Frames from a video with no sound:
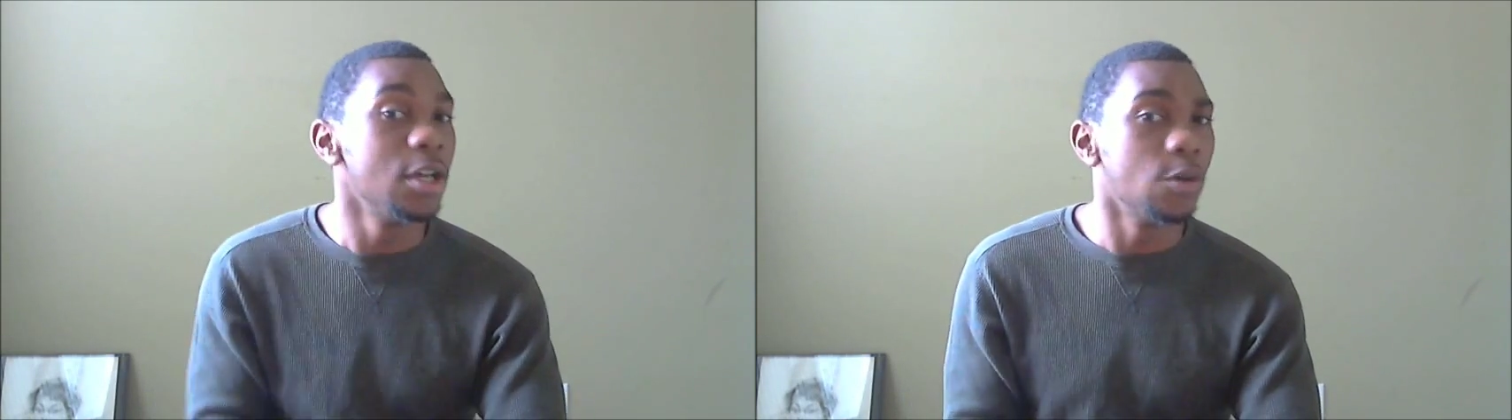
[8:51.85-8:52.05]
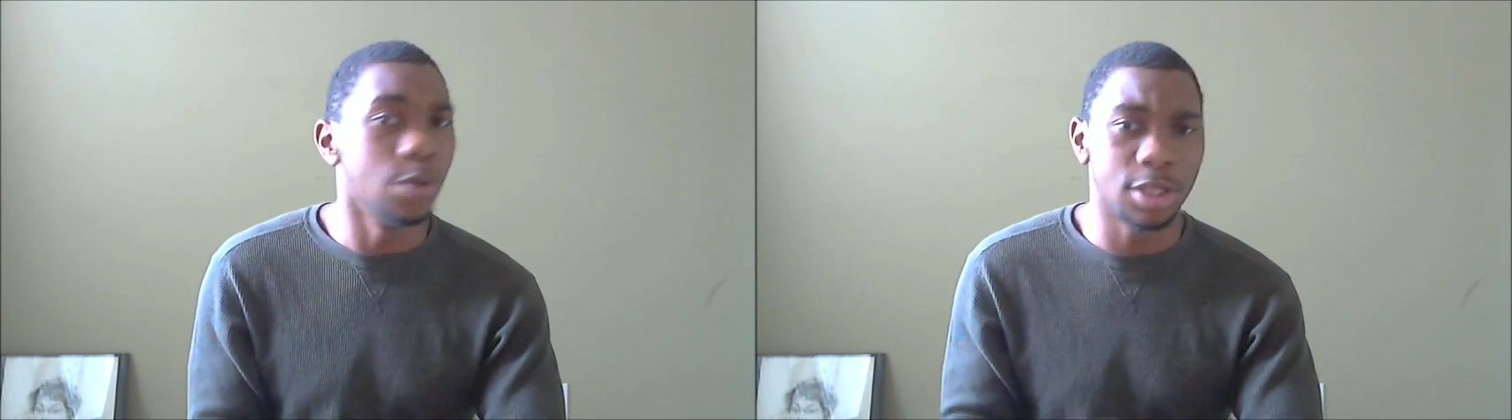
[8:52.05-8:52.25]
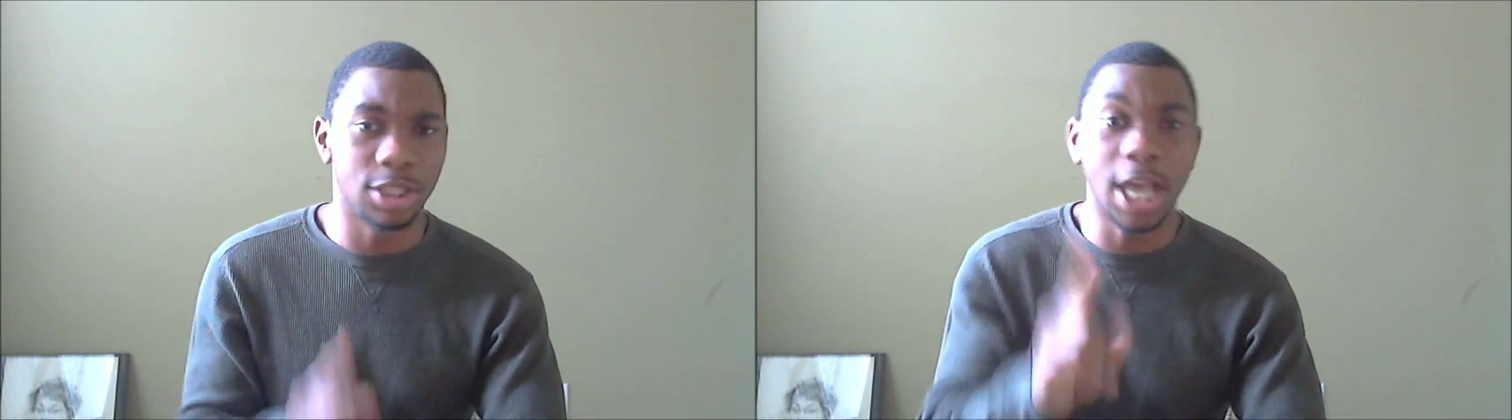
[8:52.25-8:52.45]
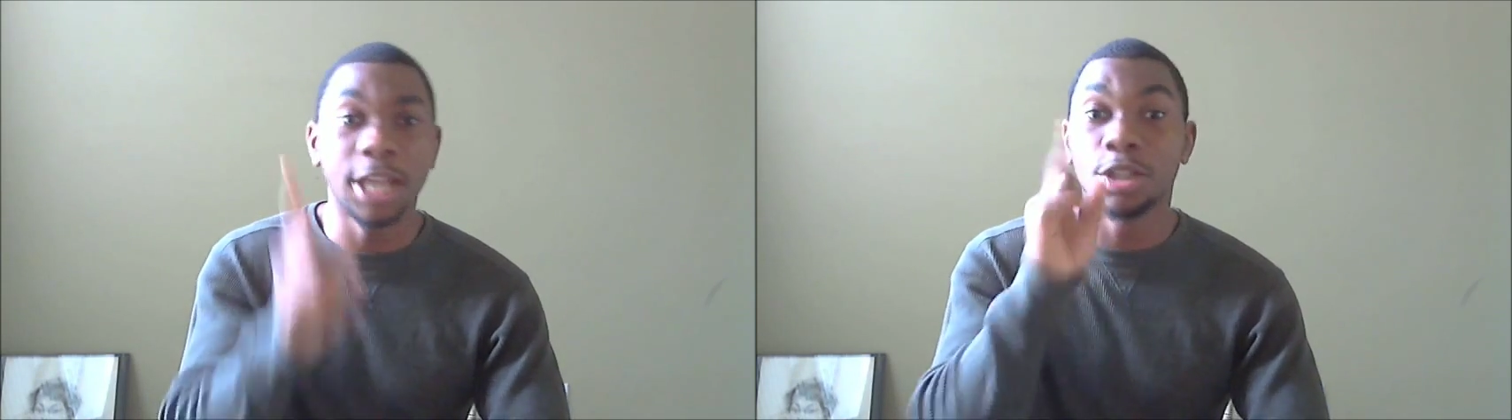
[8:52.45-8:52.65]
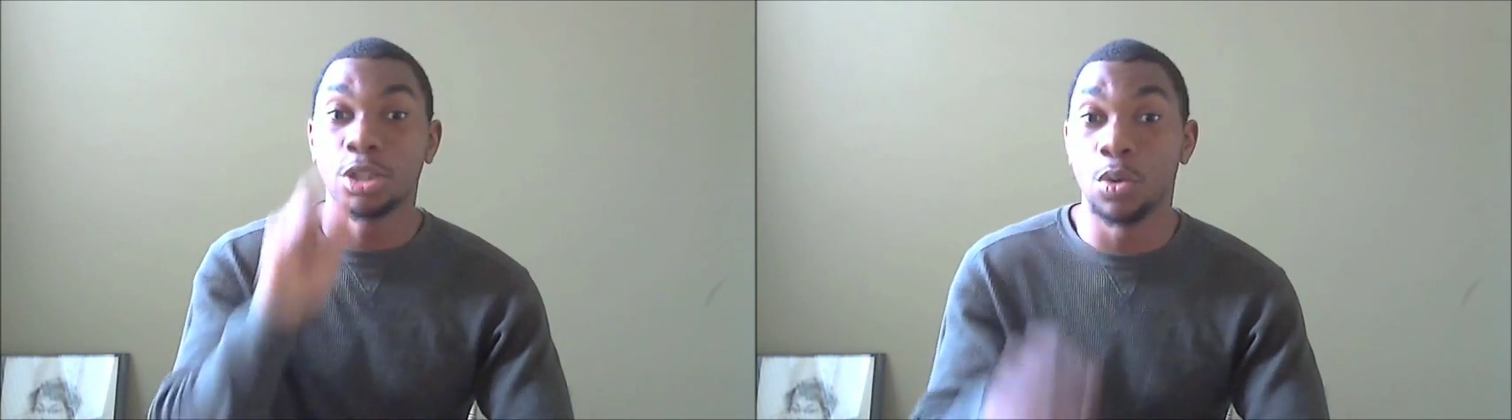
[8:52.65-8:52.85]
with
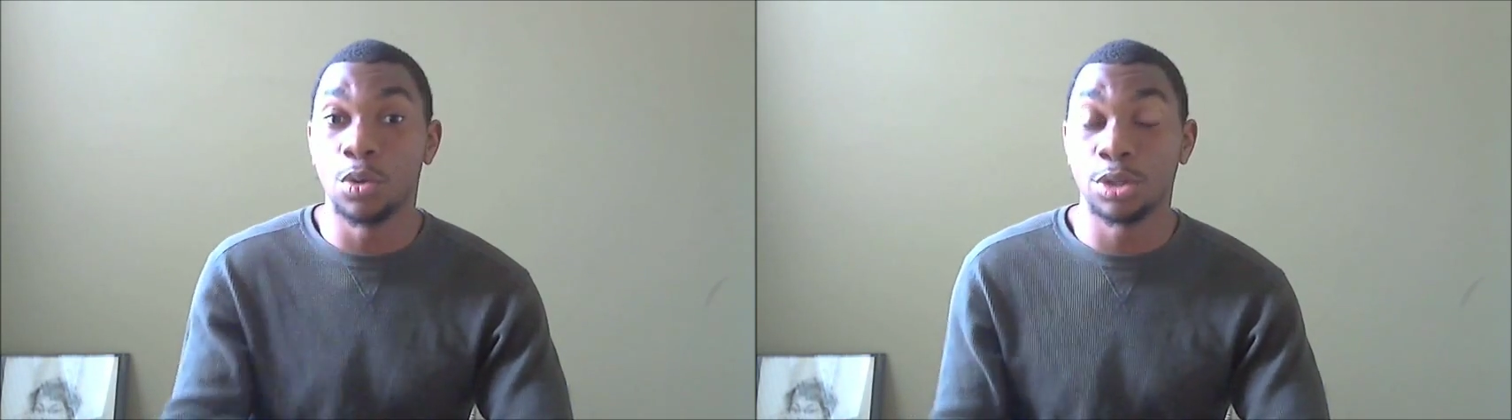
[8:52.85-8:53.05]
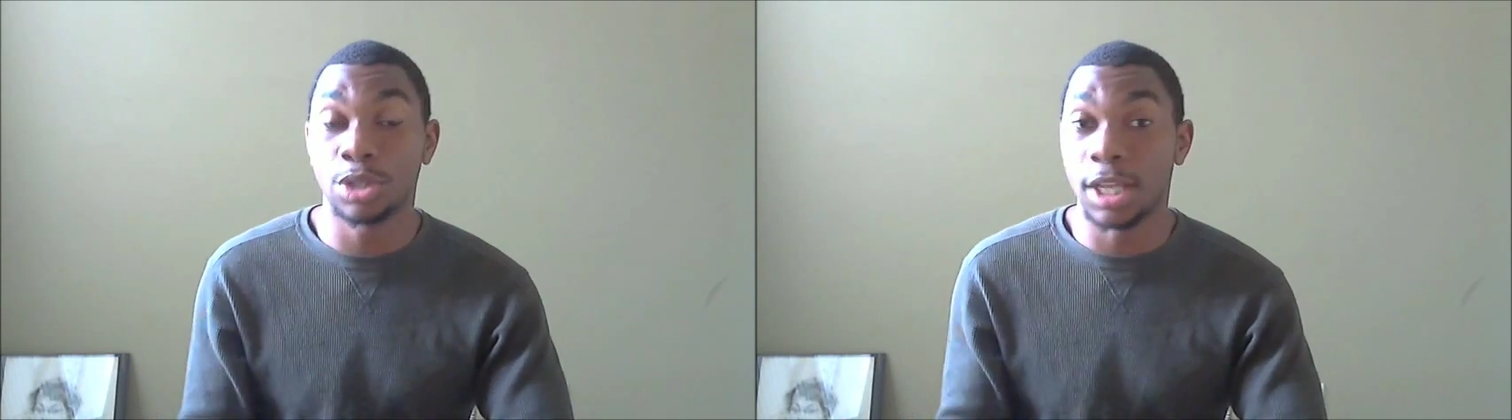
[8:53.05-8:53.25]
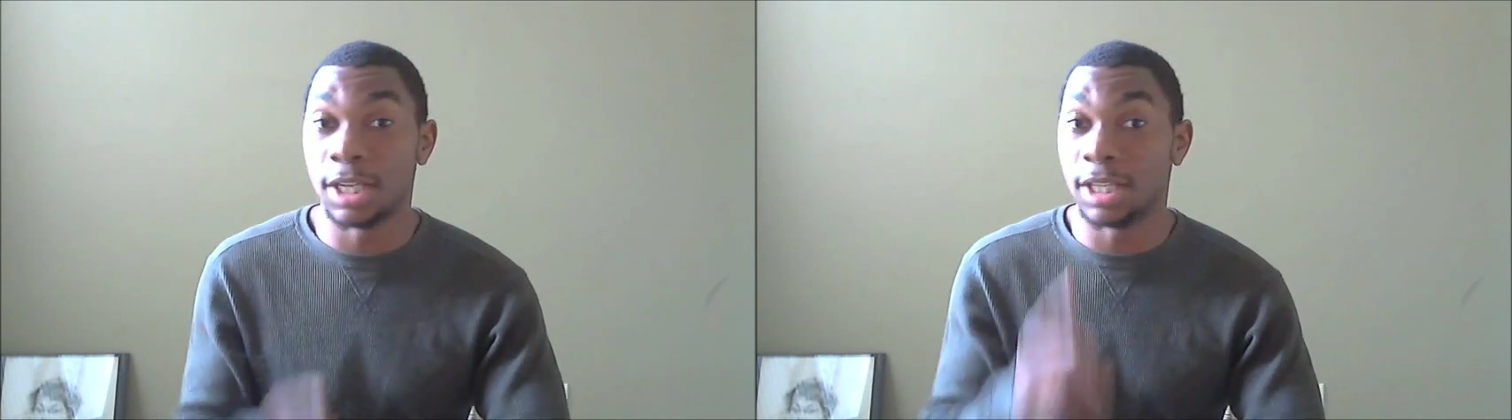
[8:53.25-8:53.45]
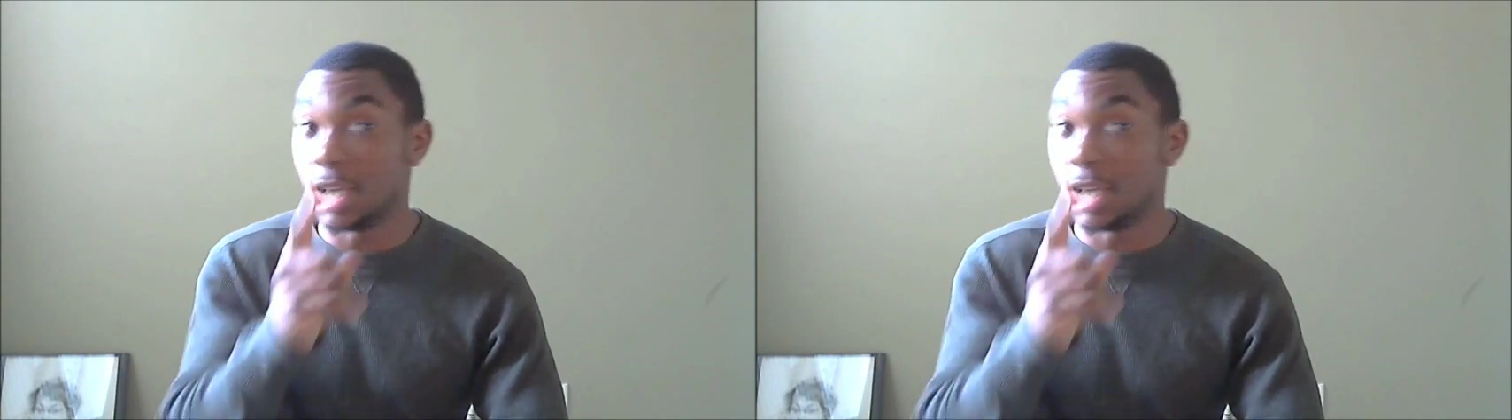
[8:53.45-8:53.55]
dinosaurs and